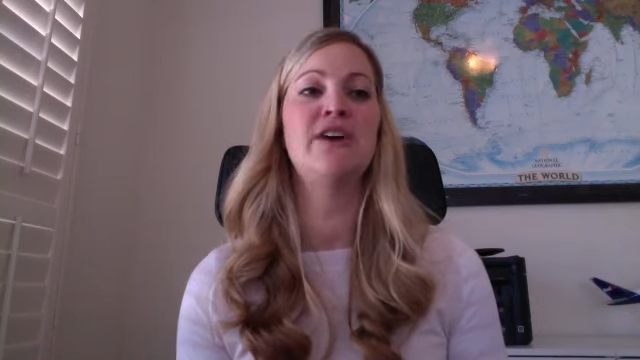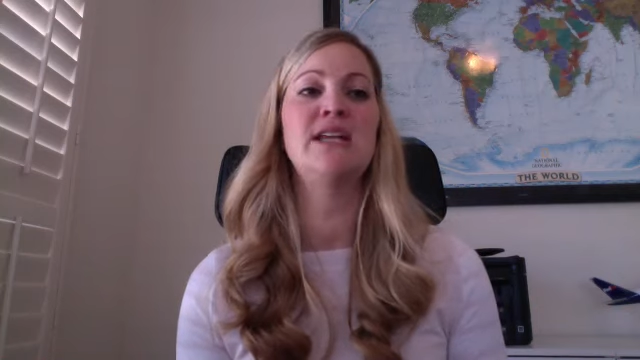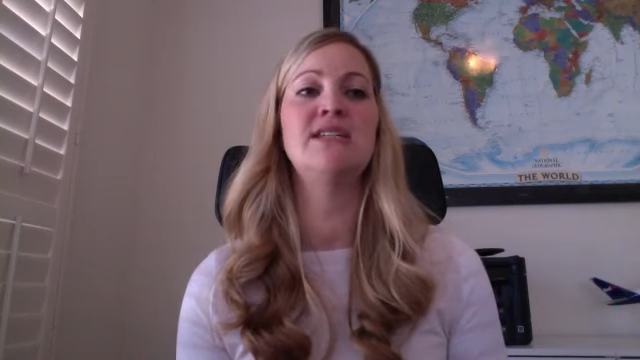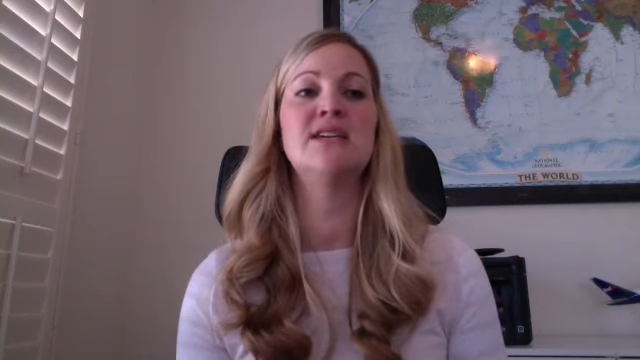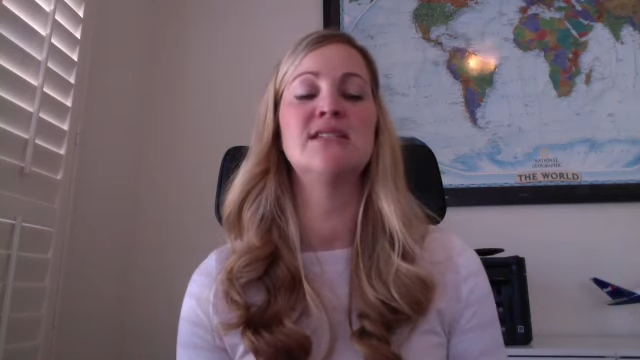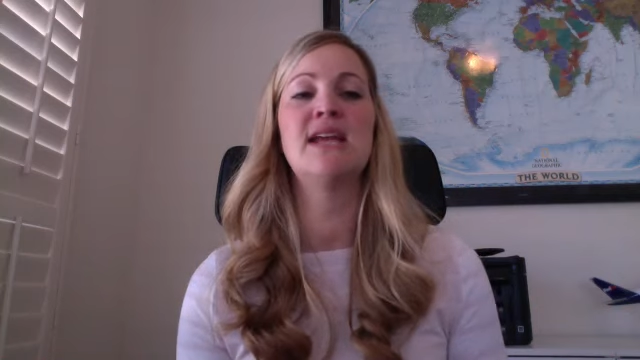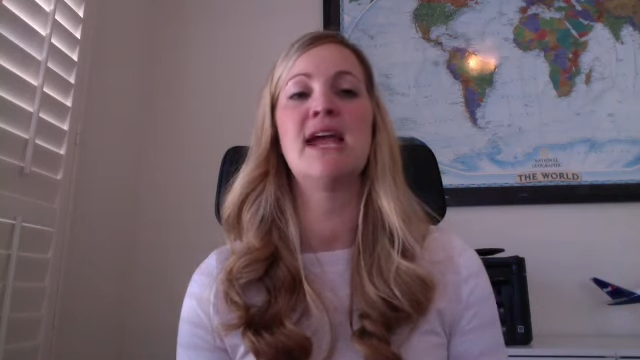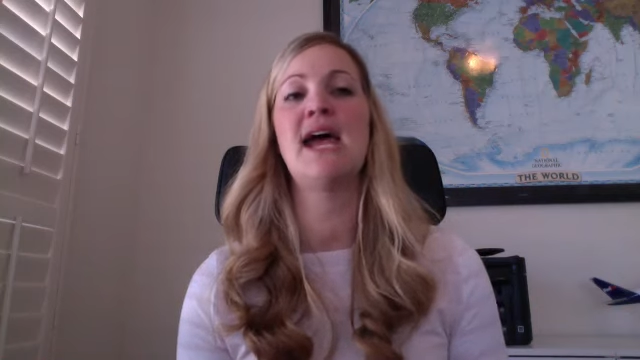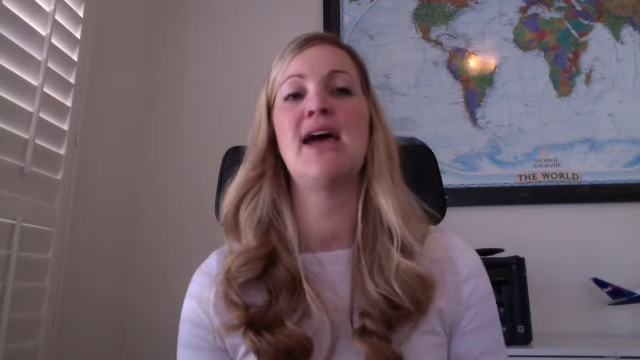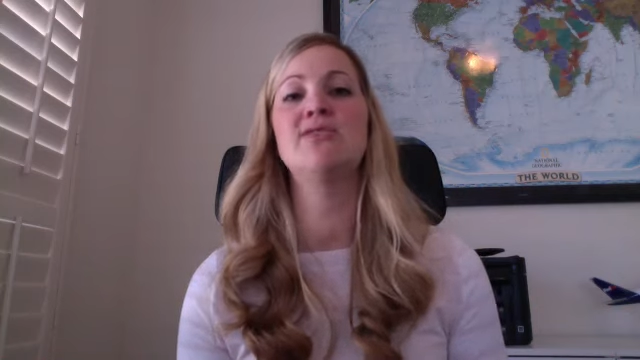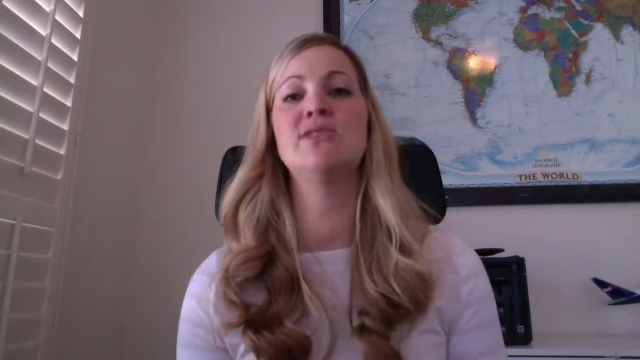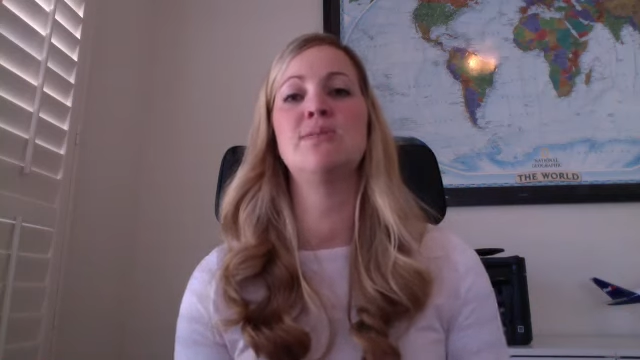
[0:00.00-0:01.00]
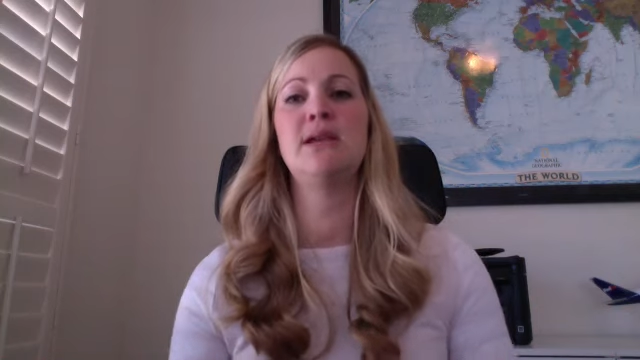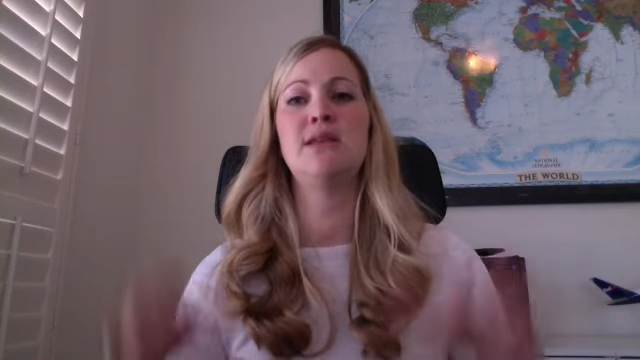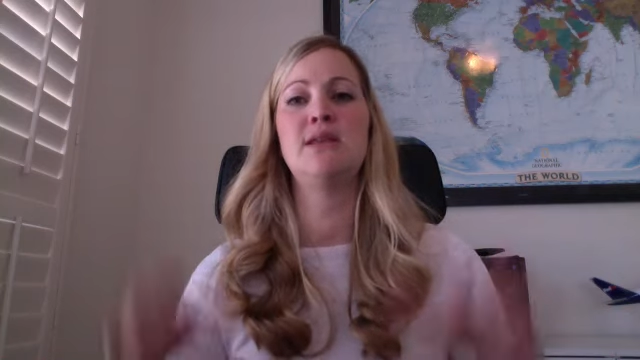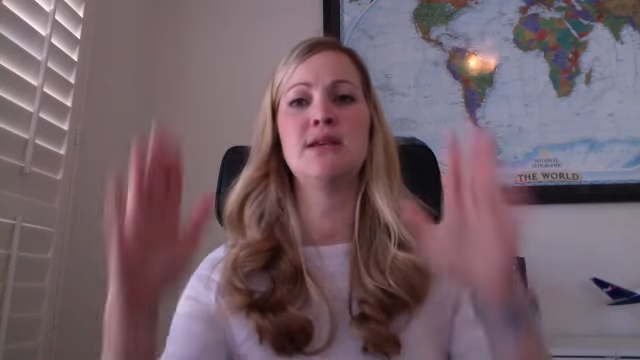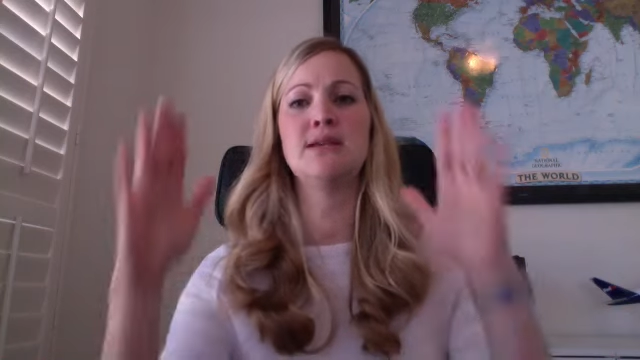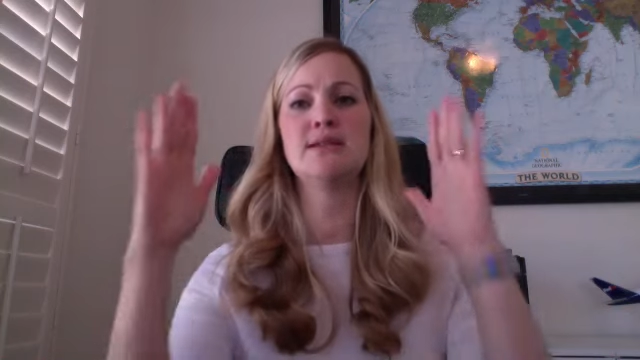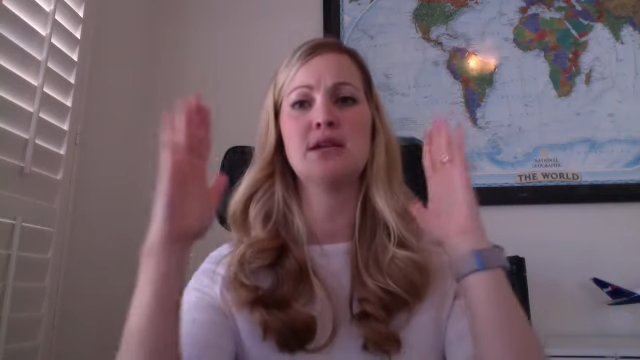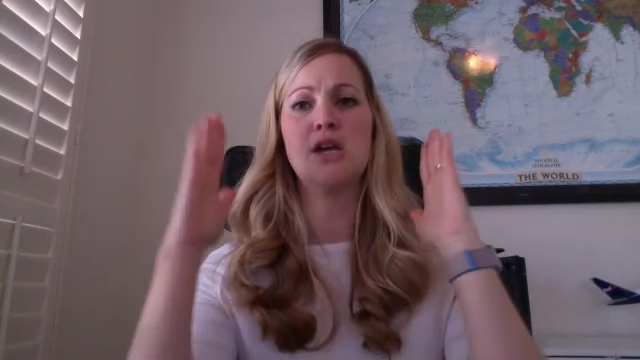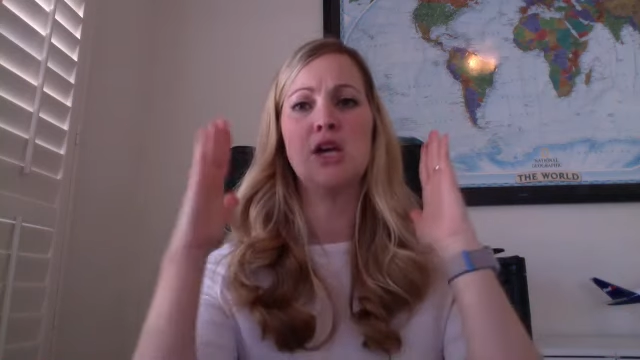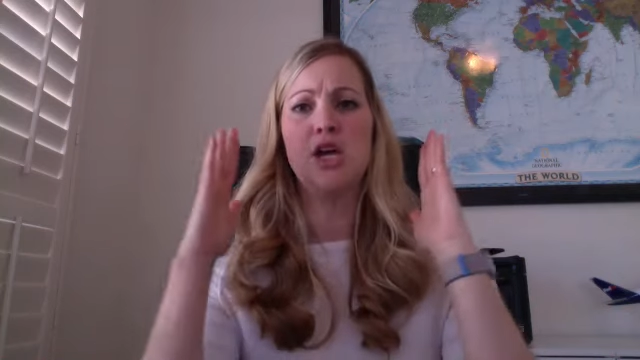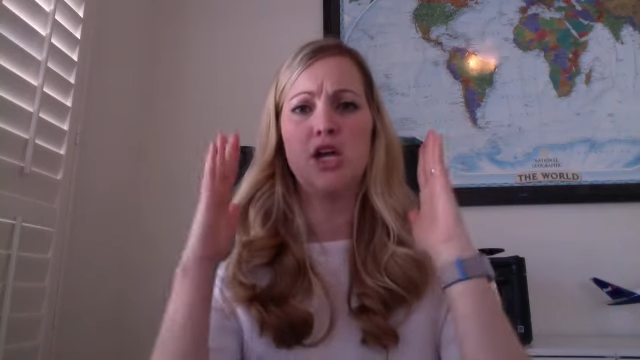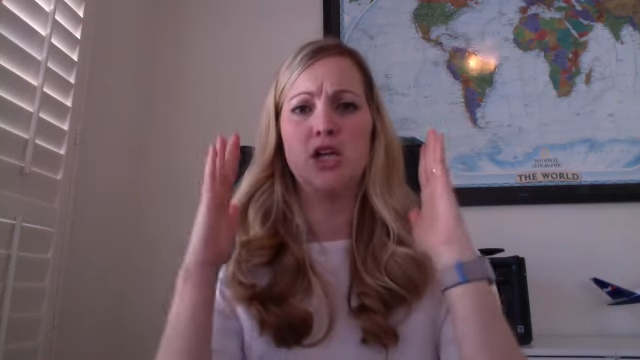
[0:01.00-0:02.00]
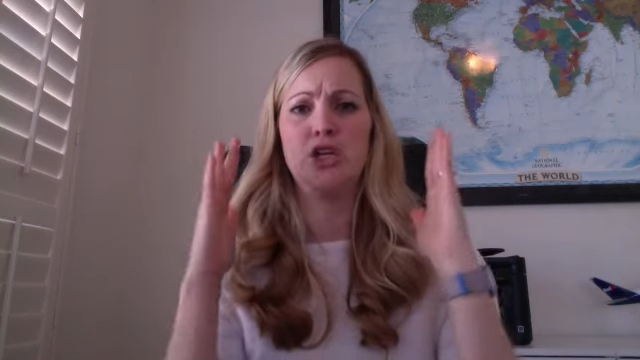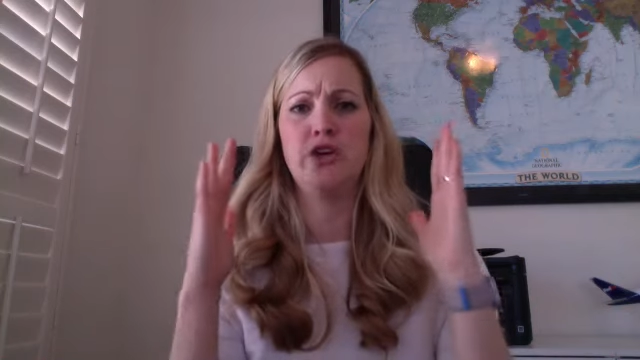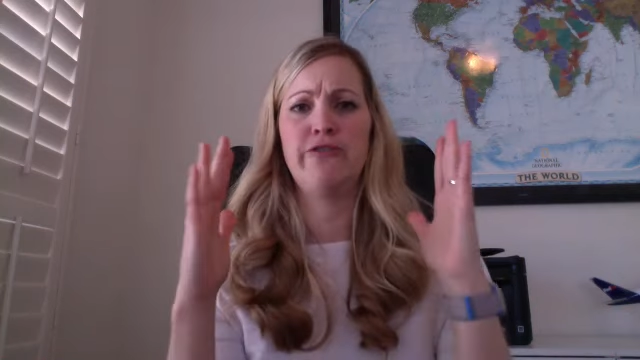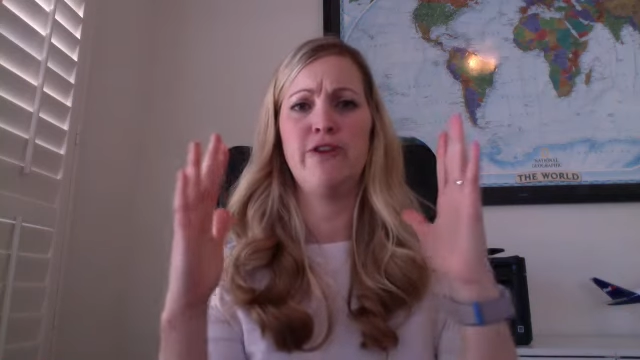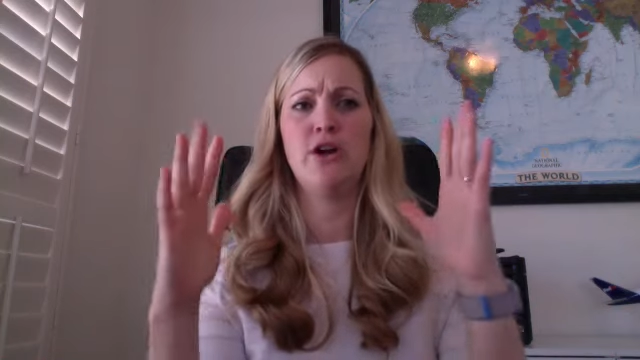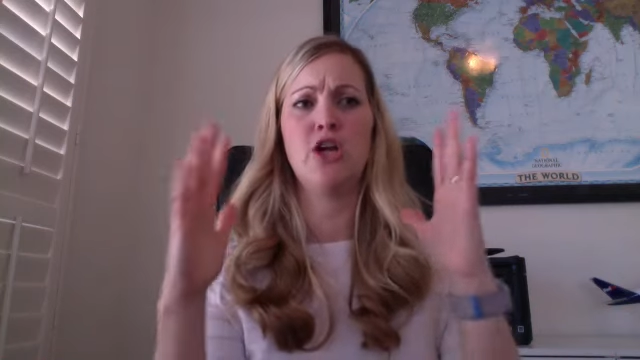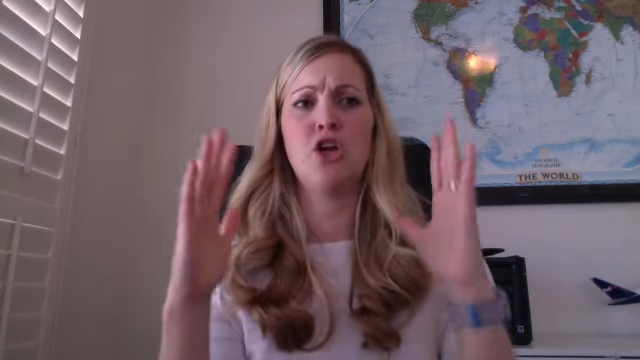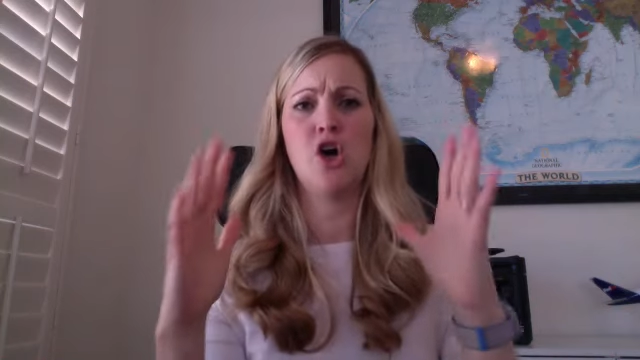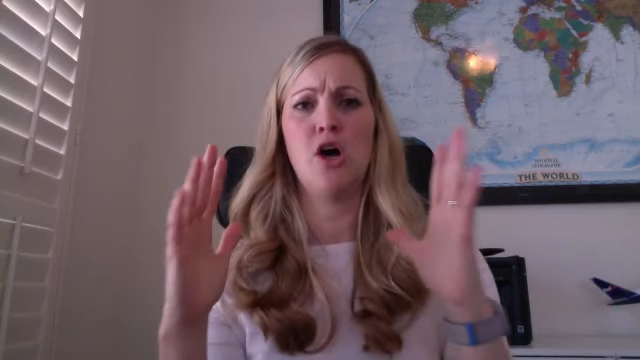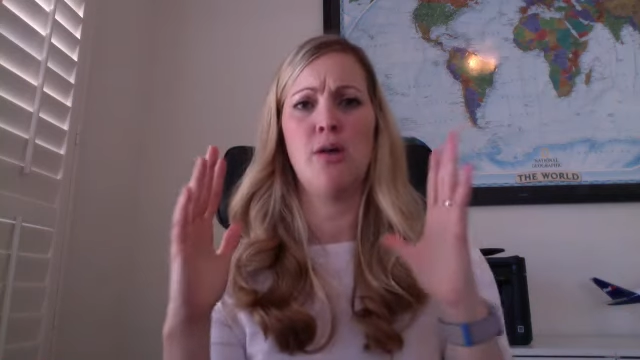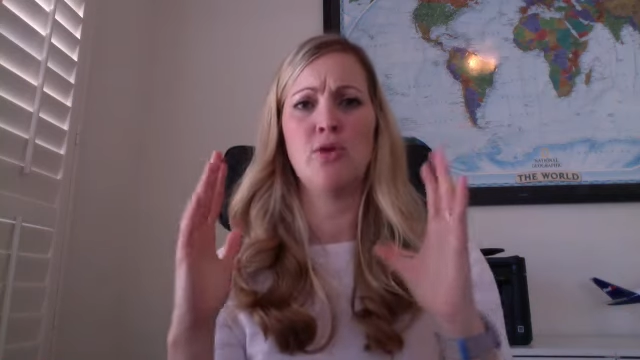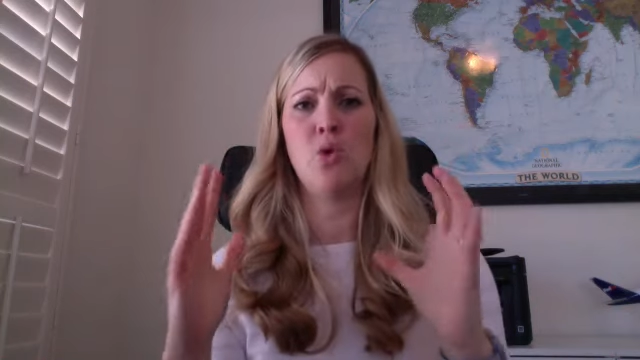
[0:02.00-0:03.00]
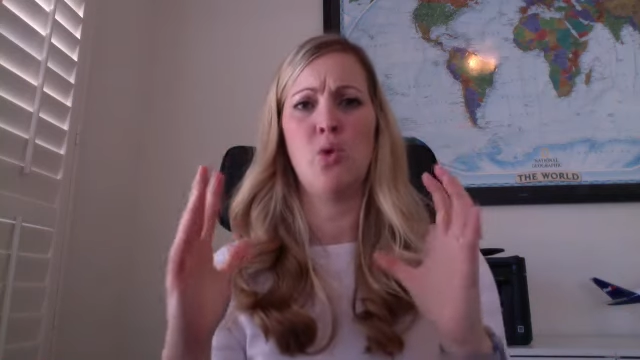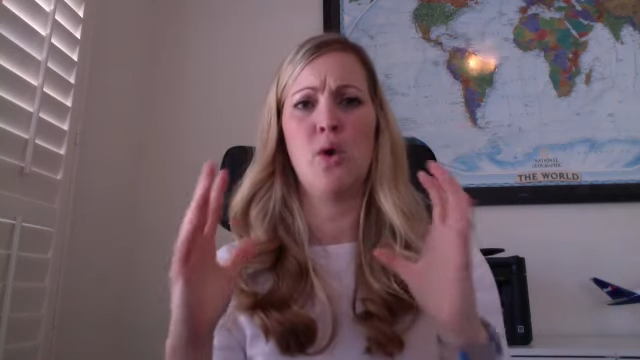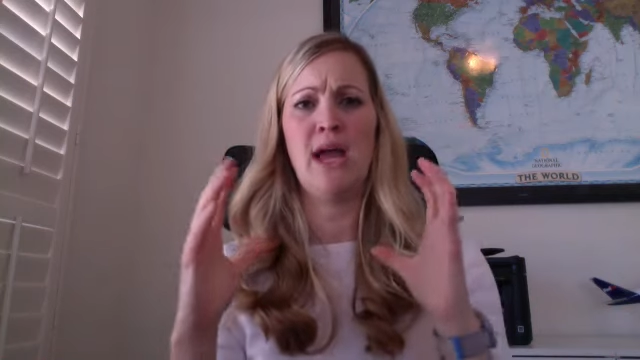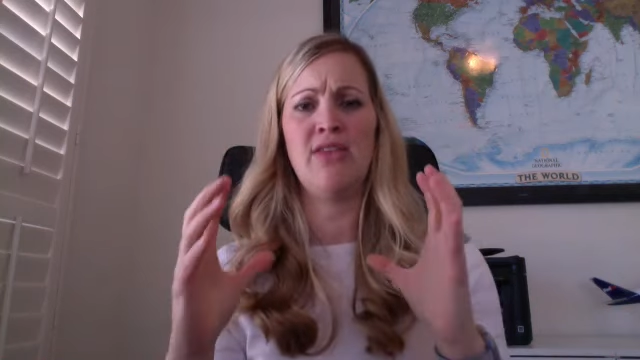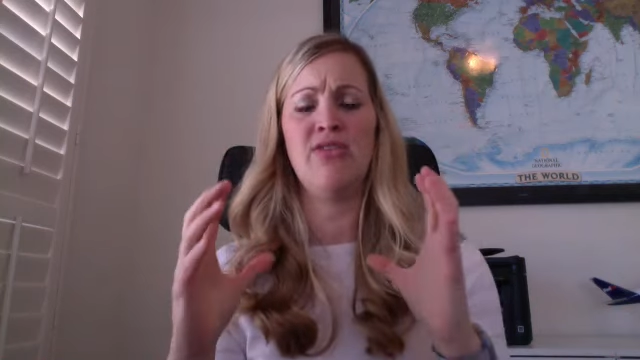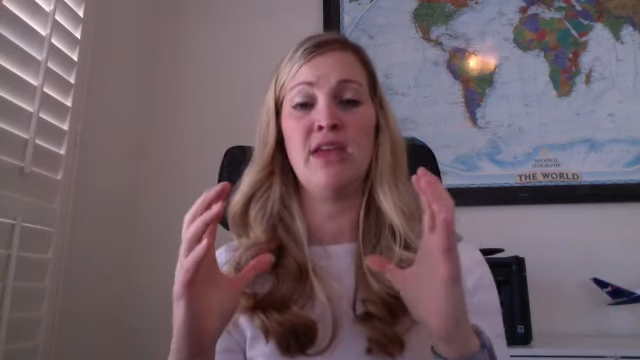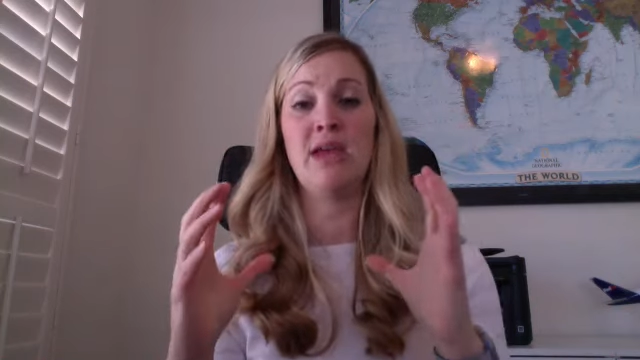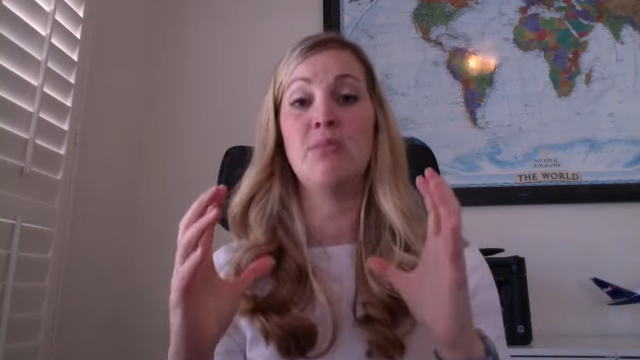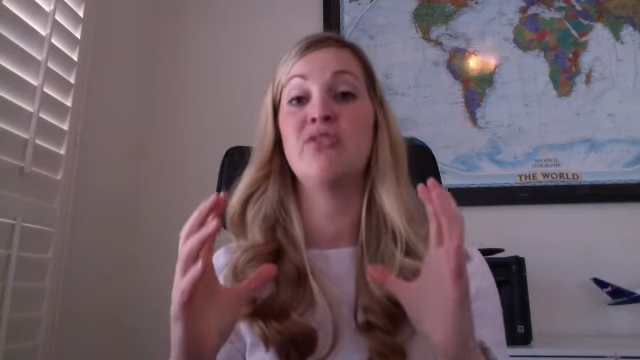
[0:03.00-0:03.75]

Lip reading: It doesn't have to be this, very calm, quiet thing.